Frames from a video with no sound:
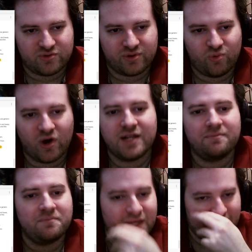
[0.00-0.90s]
with what it
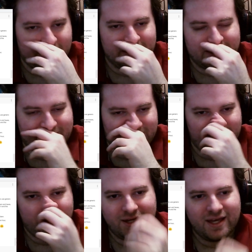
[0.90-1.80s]
means
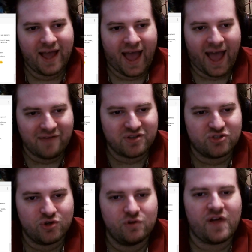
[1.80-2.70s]
to have to
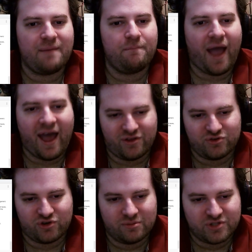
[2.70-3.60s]
do that math in
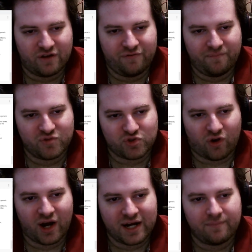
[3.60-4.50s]
terms of
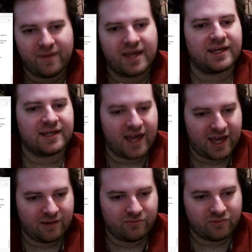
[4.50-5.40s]
trying to make a
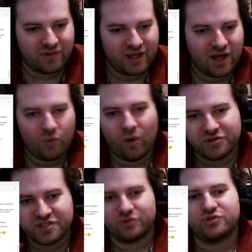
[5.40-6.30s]
game while
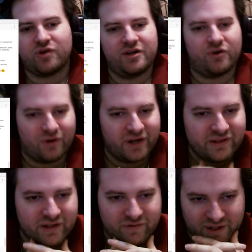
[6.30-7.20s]
still trying to earn a
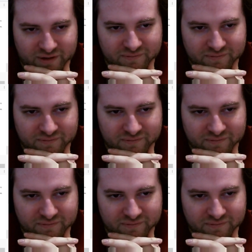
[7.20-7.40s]
living.